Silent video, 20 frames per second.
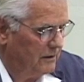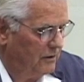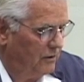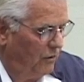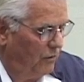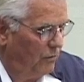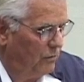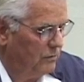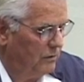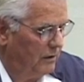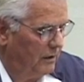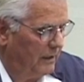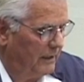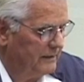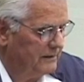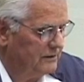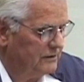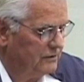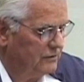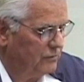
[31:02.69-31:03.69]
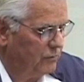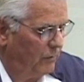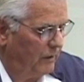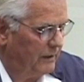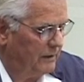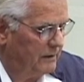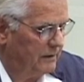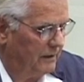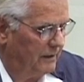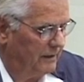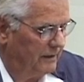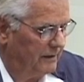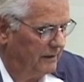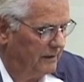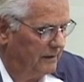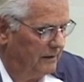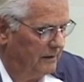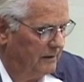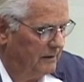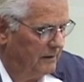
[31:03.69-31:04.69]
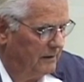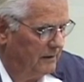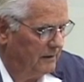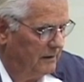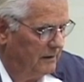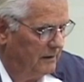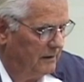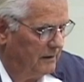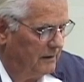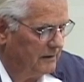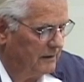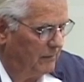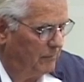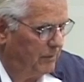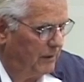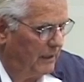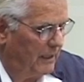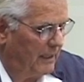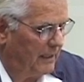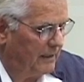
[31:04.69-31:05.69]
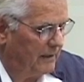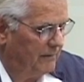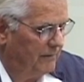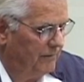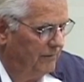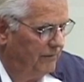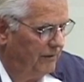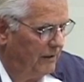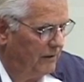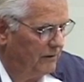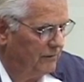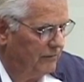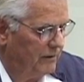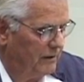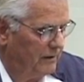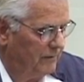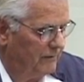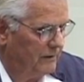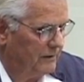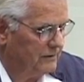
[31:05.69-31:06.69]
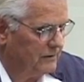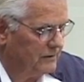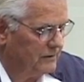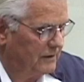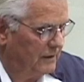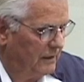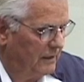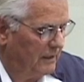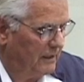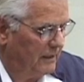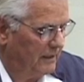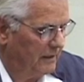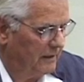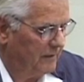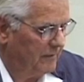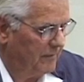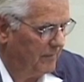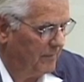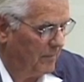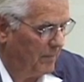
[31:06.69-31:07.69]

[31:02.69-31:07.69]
gold lights twinkling on the black velvet of the sky.